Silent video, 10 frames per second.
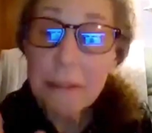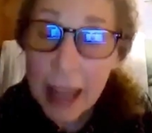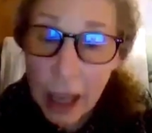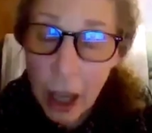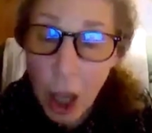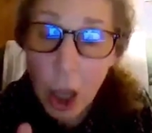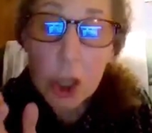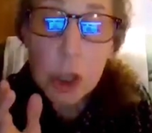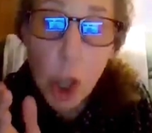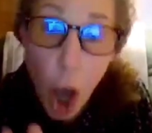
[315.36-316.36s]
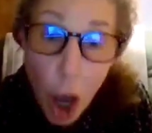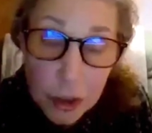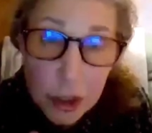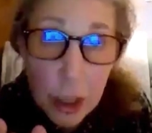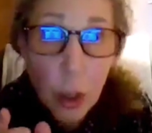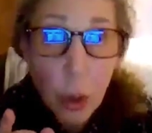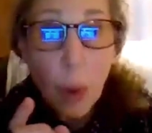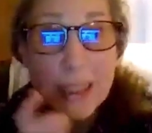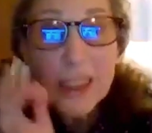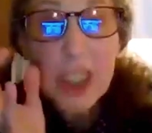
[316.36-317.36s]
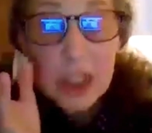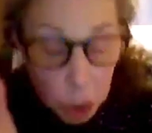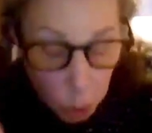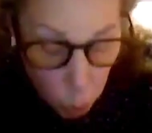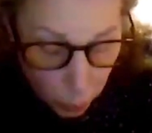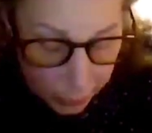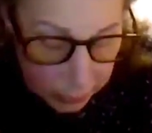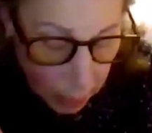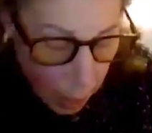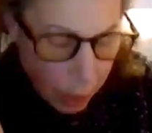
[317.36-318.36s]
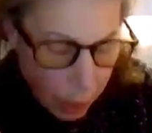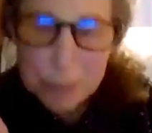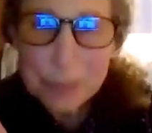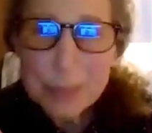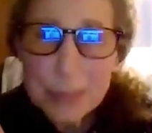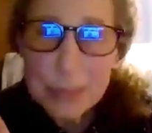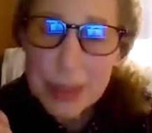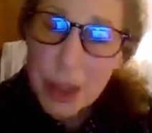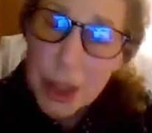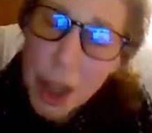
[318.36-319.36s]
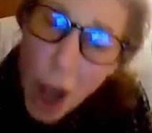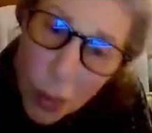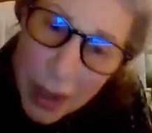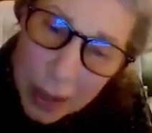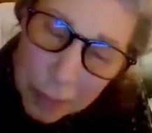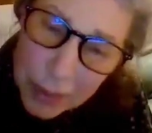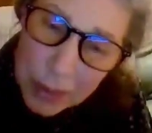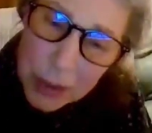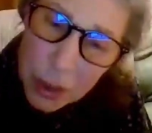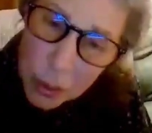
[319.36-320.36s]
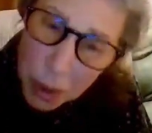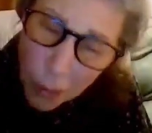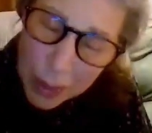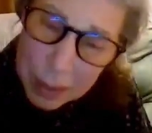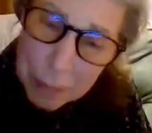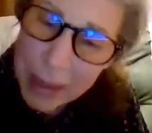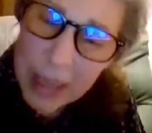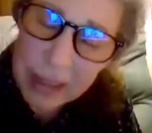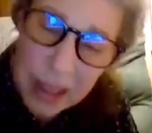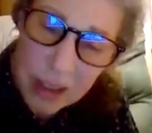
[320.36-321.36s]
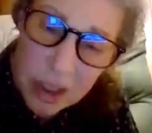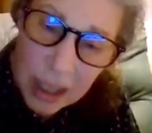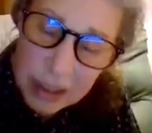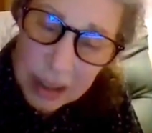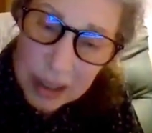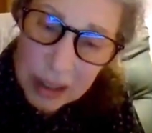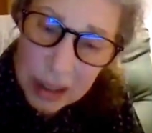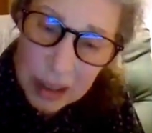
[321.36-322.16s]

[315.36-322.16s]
fella, Lord, what you doing? Do you know him? Do you know him by any chance?